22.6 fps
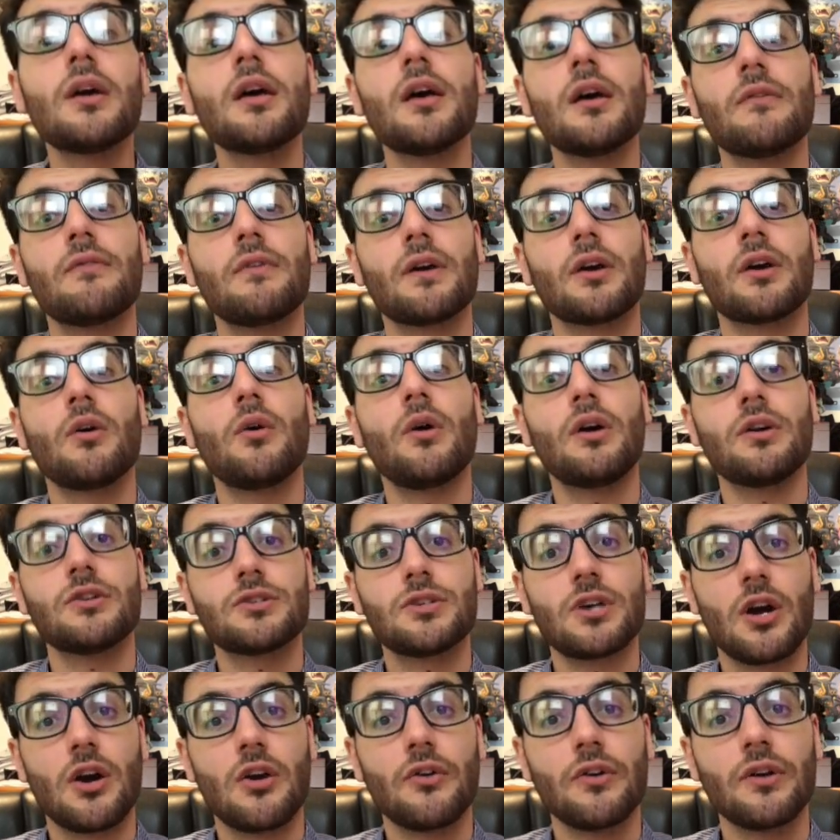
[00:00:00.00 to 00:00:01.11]
If I go
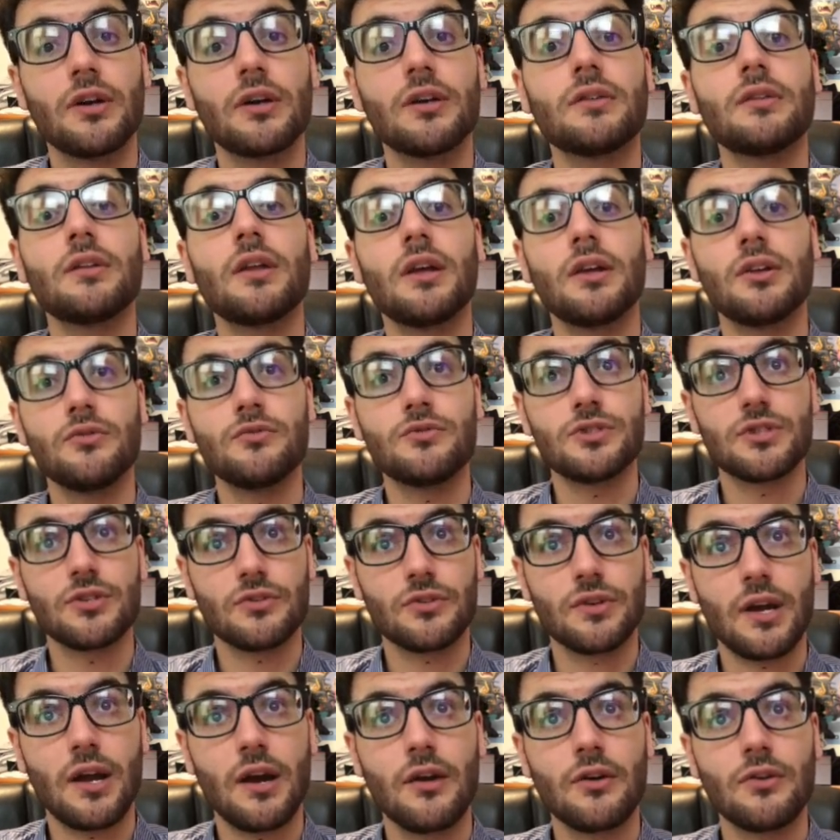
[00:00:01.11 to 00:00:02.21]
Altaria, they use their
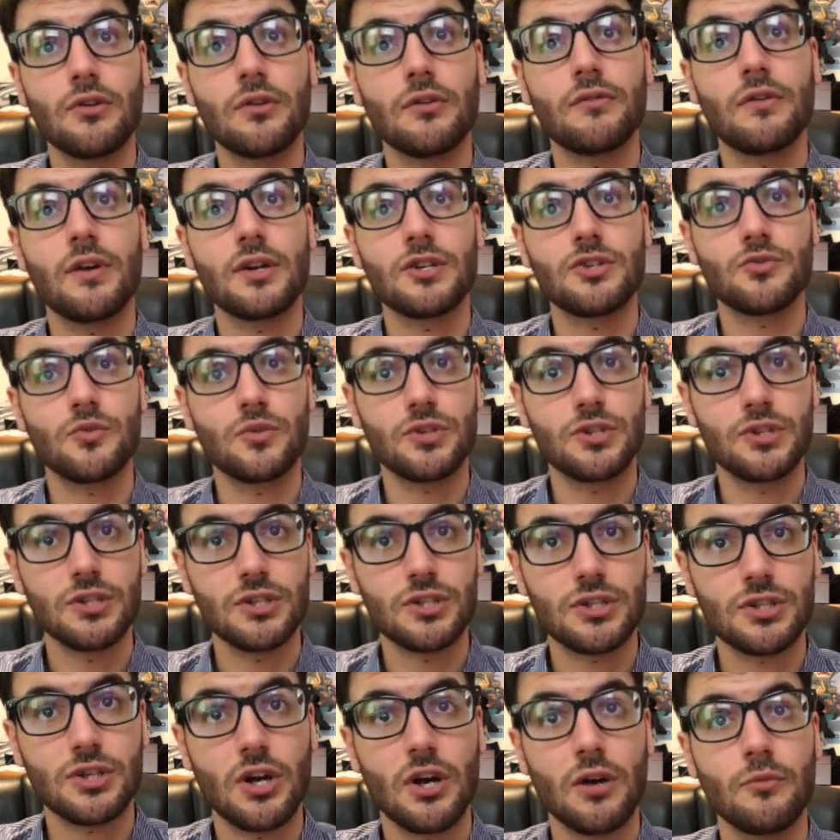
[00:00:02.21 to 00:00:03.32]
counter. If I switch into
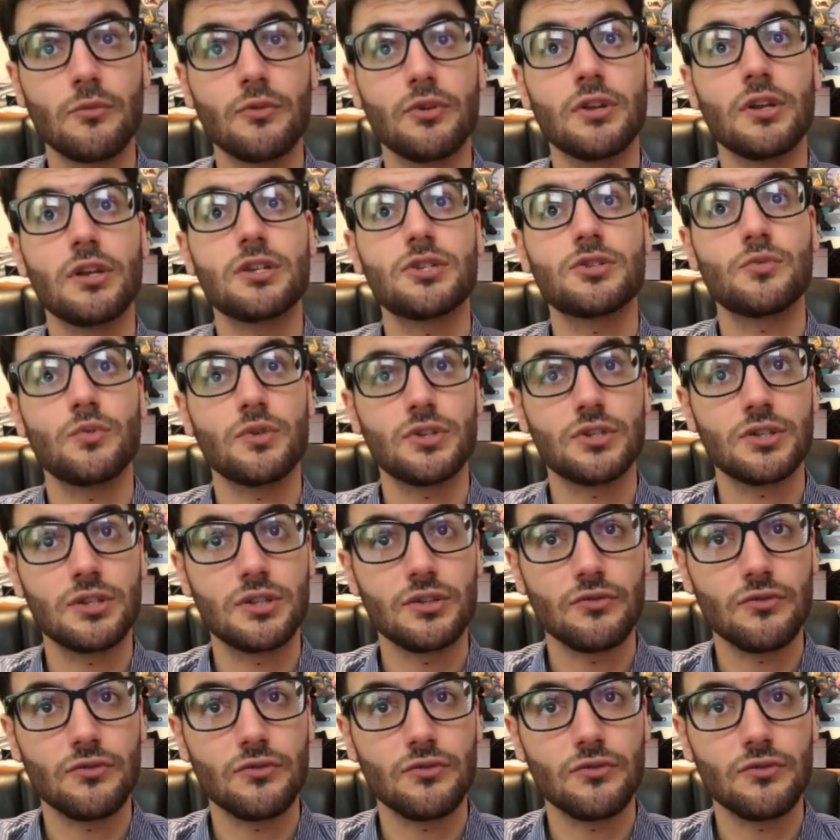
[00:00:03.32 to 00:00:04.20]
Skarmory, they switch into